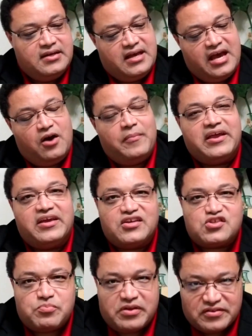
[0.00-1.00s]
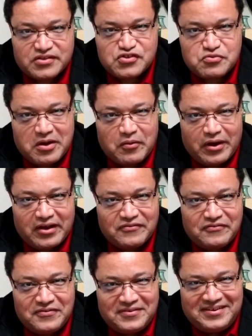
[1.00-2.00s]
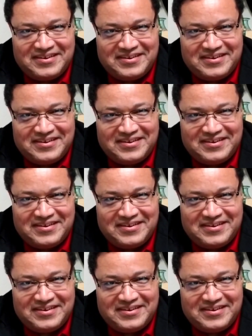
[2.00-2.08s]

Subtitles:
How am I going to explain this to my wife?